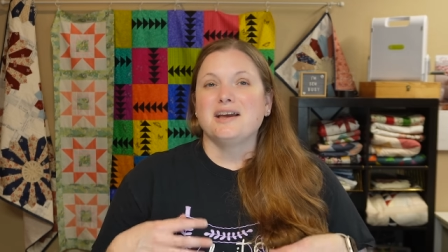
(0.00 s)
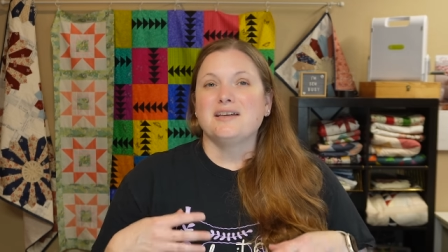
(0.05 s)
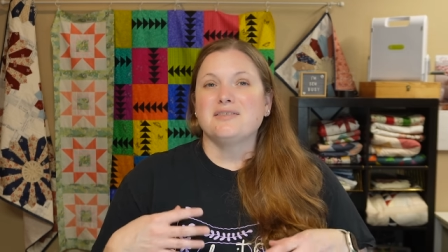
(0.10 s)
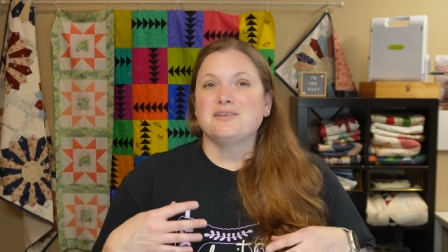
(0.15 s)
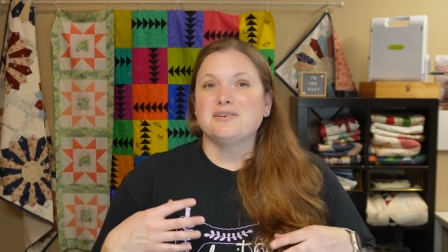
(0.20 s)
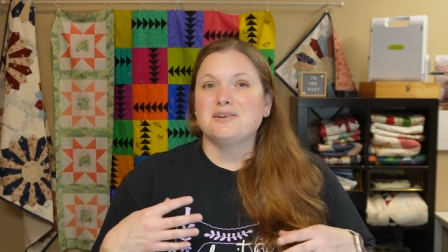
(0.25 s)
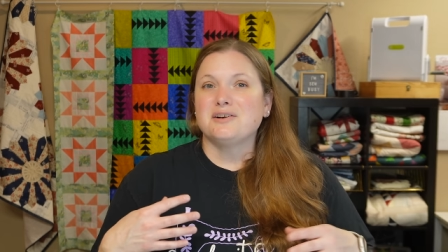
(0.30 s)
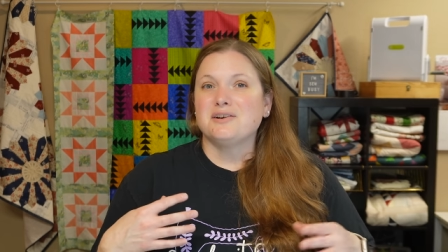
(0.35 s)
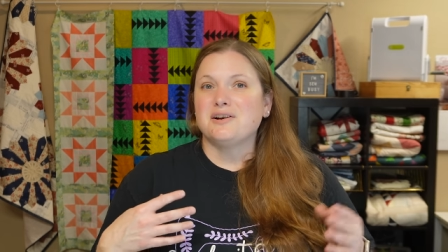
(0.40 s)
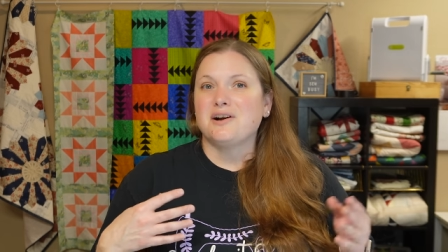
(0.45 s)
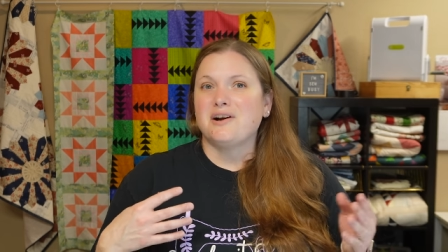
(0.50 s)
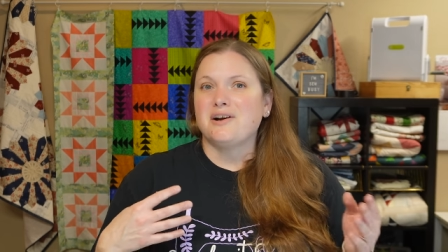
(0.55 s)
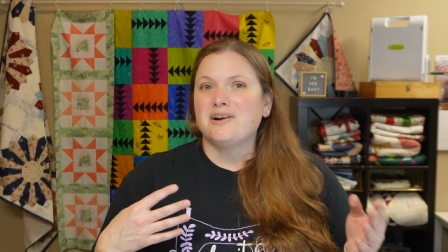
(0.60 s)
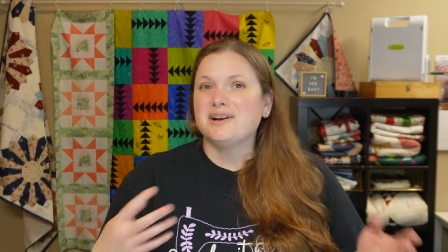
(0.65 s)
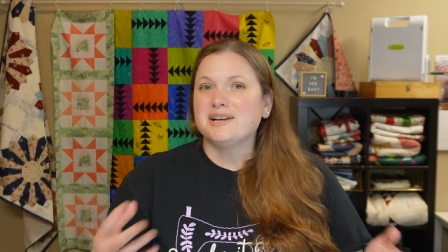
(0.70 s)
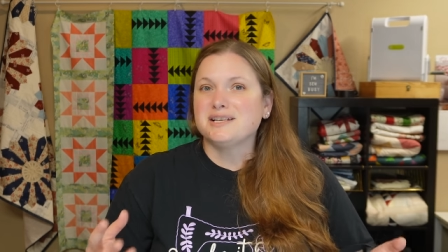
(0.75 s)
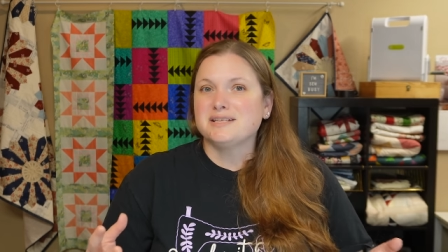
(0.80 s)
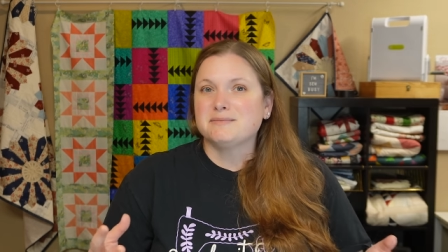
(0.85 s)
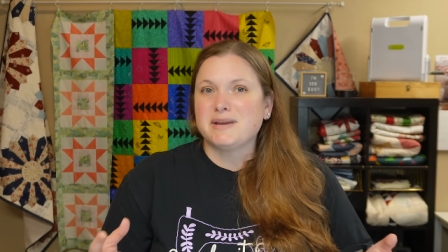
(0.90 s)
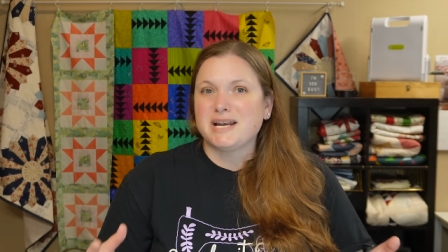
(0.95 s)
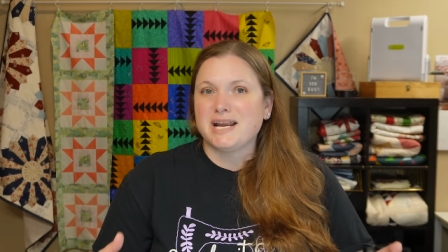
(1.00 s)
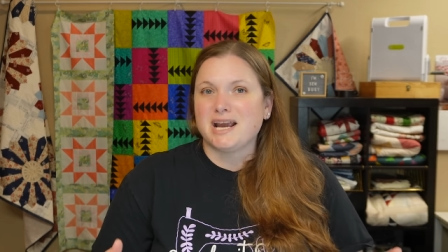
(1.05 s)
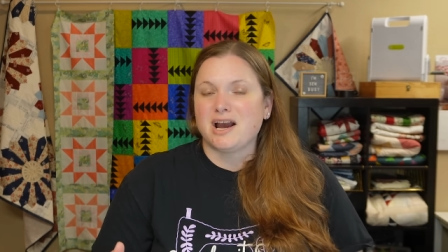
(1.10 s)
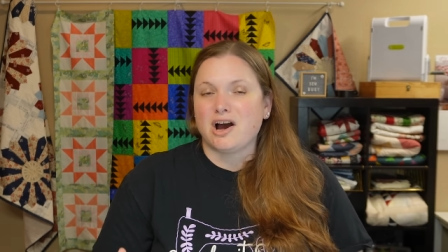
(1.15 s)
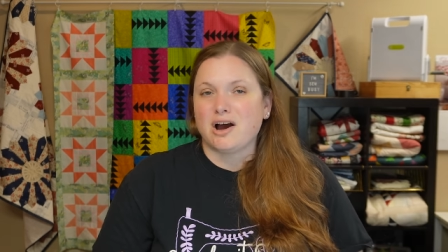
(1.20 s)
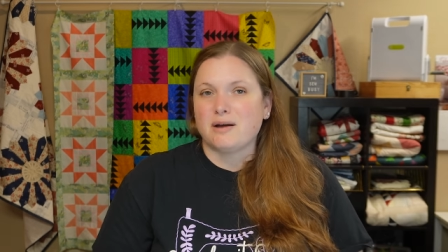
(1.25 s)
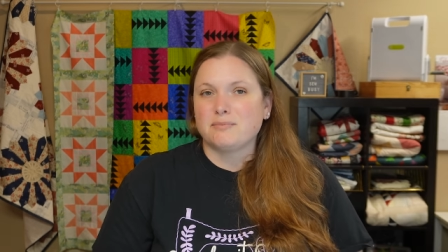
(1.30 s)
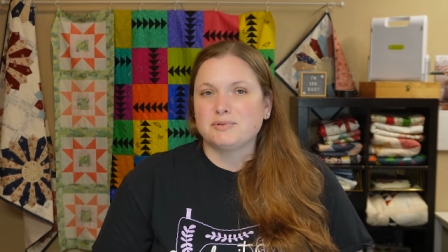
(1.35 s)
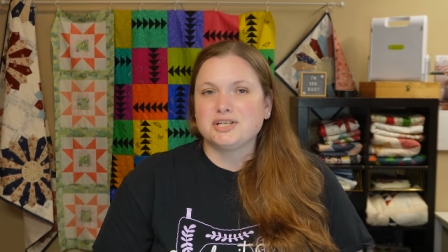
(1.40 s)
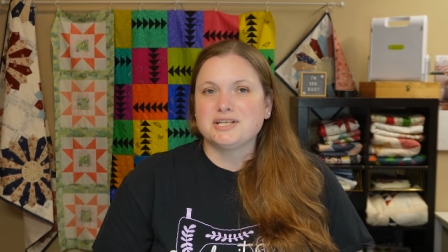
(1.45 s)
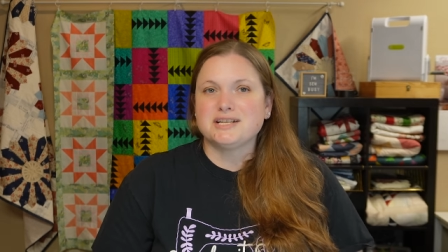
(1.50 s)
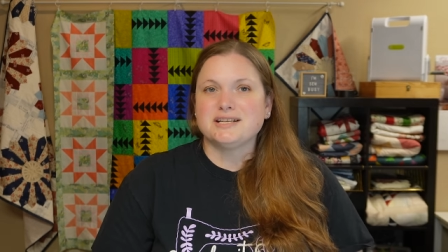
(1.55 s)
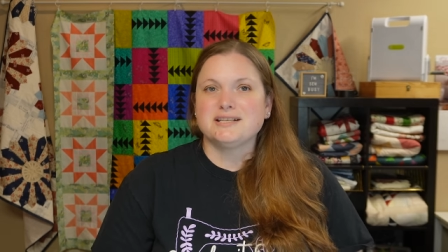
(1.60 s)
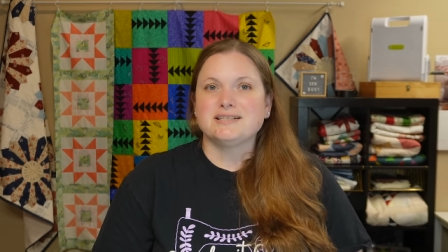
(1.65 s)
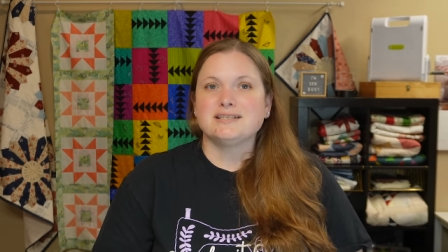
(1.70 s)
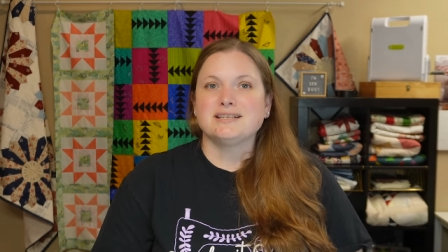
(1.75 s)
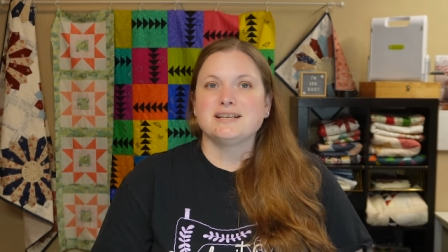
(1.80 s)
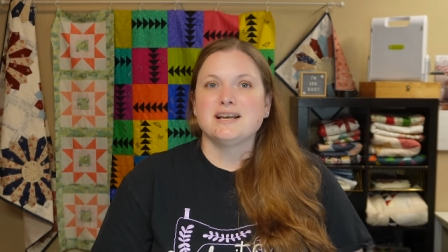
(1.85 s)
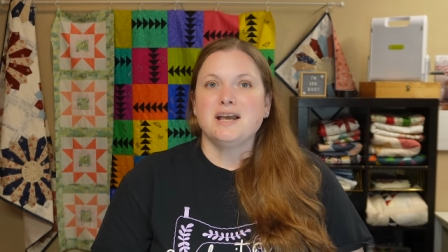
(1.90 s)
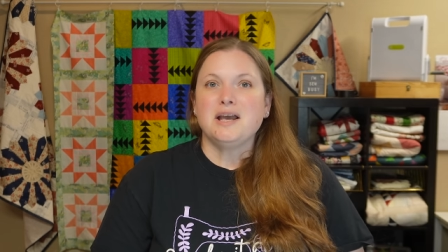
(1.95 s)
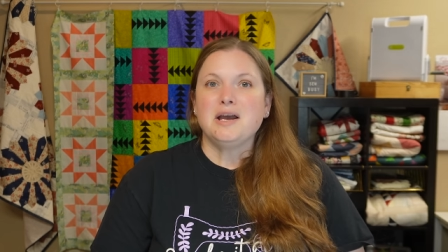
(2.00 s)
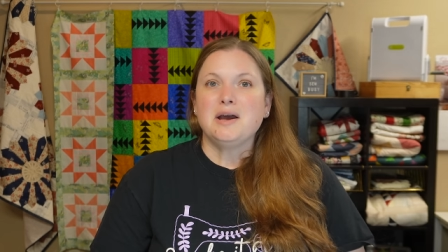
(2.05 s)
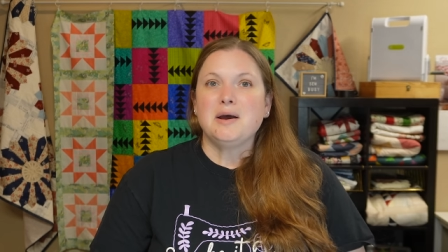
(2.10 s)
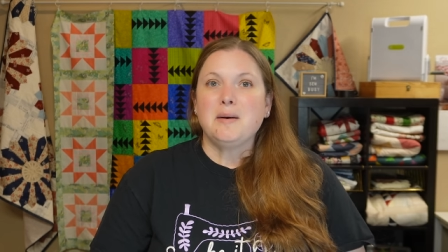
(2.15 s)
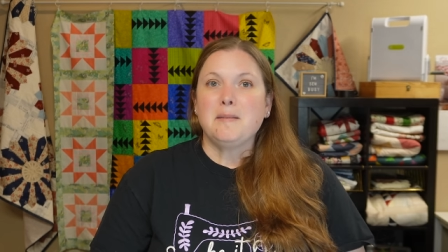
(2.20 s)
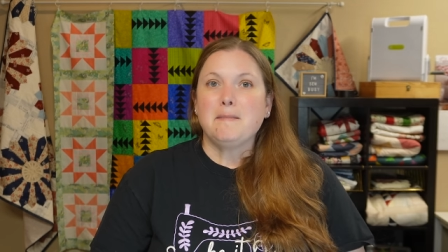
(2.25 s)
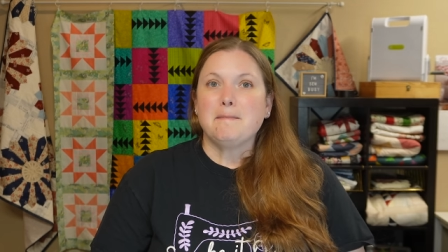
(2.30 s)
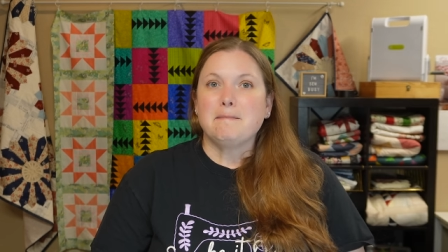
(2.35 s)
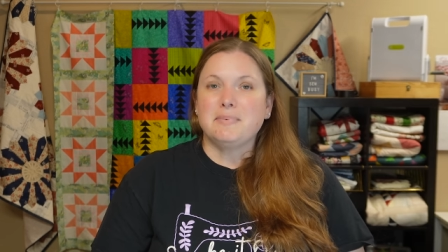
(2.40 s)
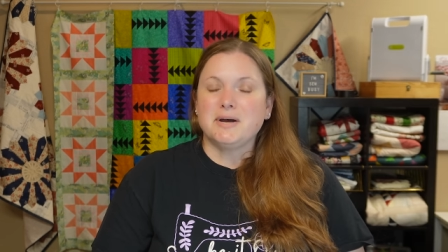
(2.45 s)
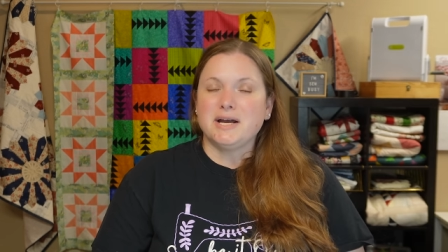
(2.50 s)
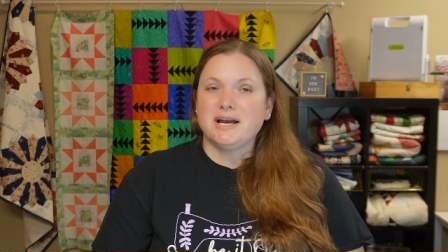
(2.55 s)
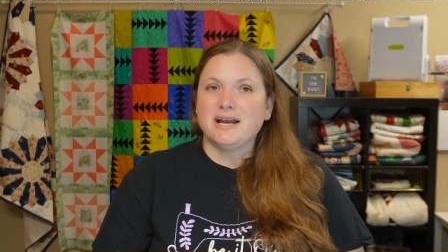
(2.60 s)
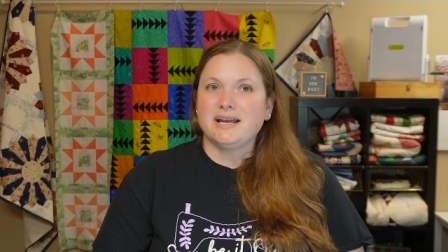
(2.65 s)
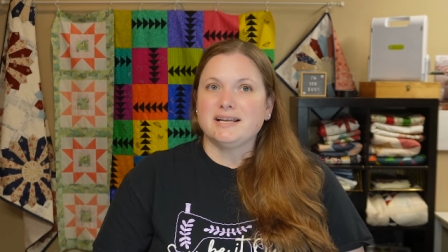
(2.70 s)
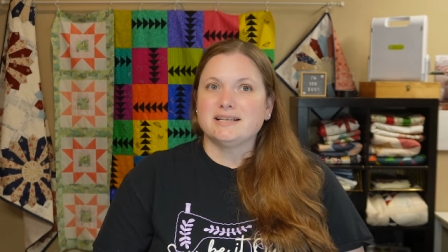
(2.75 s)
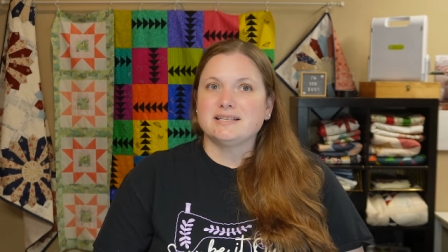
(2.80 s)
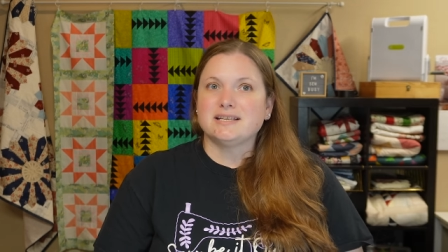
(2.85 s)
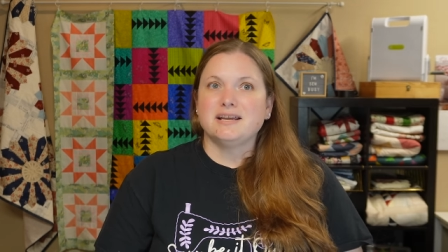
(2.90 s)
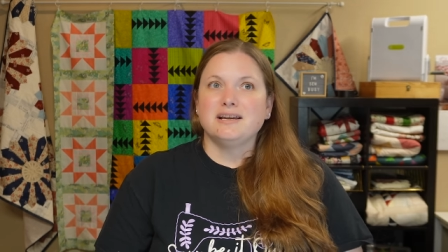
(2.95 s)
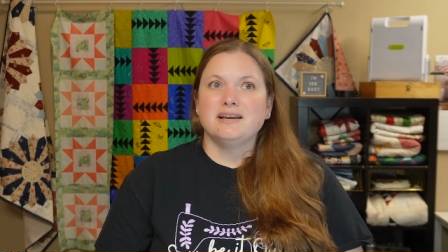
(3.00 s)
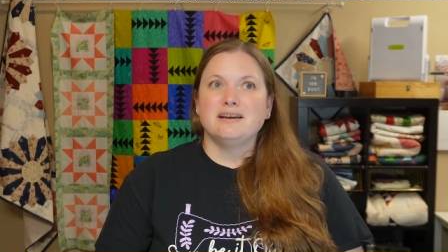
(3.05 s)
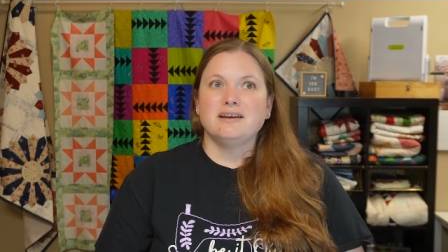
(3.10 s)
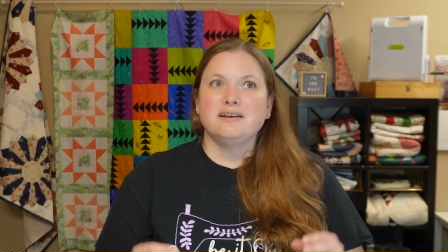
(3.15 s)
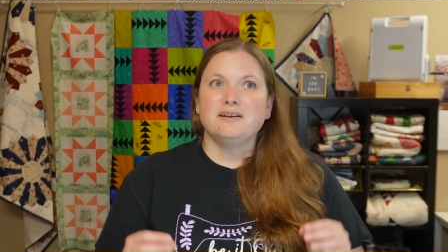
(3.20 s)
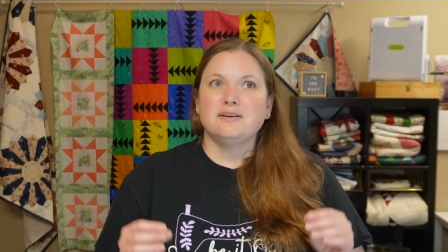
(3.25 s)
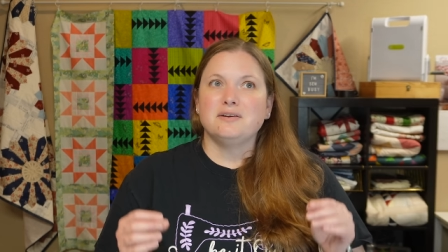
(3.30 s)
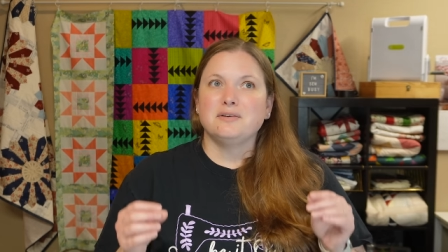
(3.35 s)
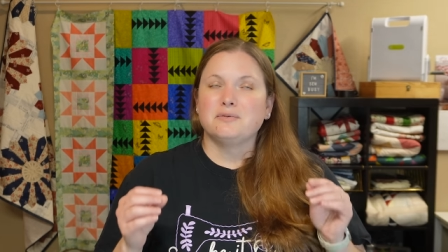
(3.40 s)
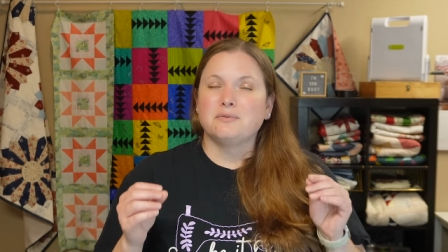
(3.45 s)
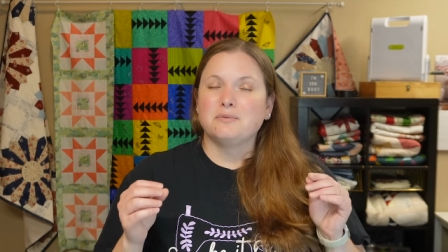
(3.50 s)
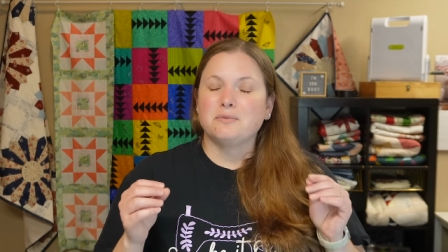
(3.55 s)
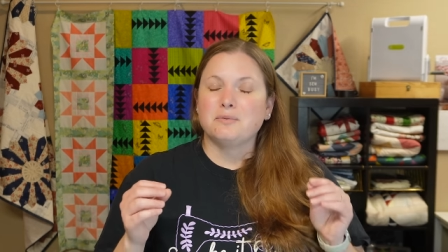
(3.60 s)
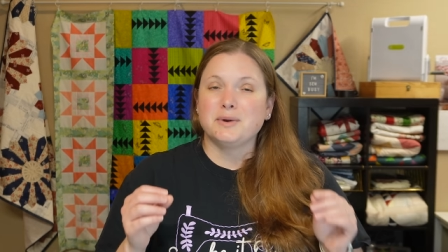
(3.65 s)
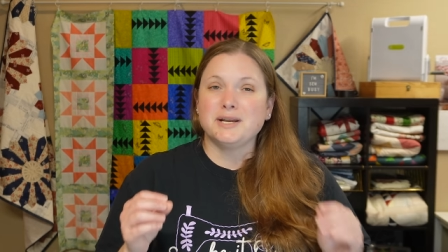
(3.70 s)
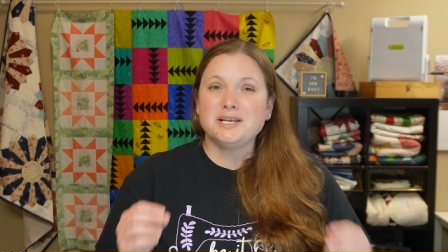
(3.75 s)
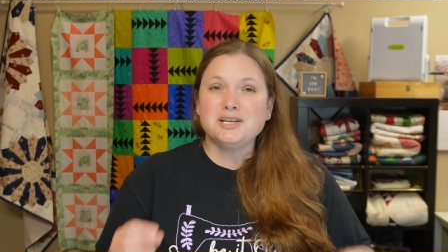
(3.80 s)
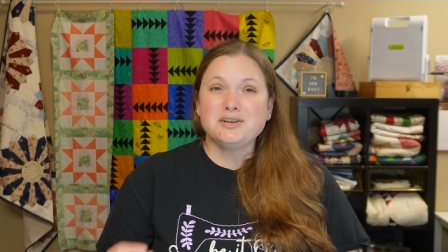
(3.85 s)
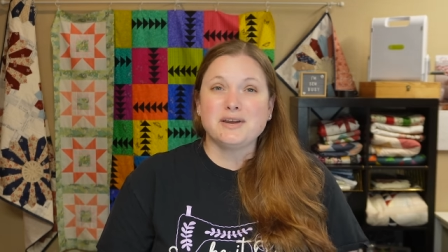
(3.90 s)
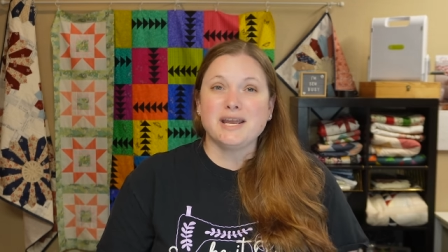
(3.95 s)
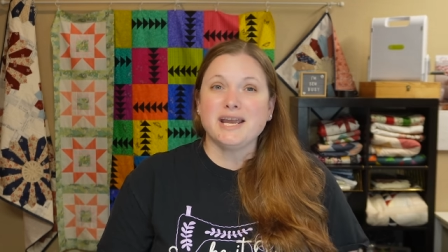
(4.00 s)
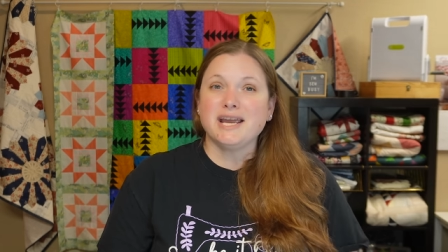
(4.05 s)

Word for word: There aren't as many options, but when you